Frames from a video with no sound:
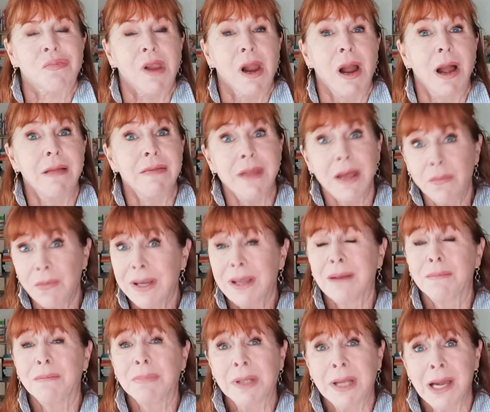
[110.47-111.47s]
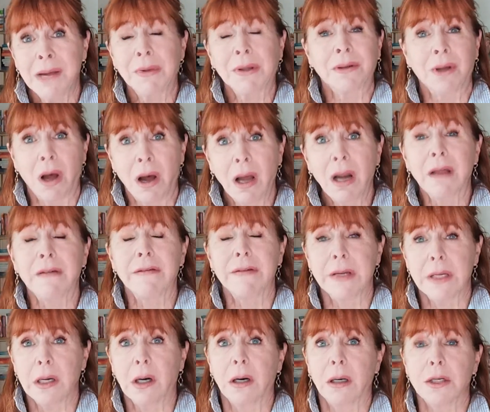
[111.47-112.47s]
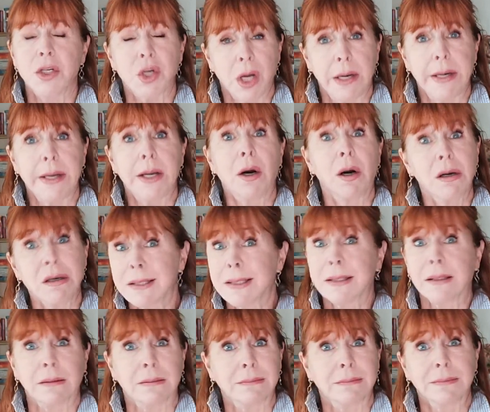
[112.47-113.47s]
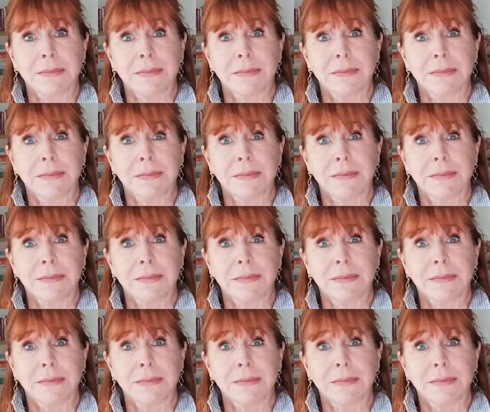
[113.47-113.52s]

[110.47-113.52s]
And then we can blame a lot of it on Johnny Carson,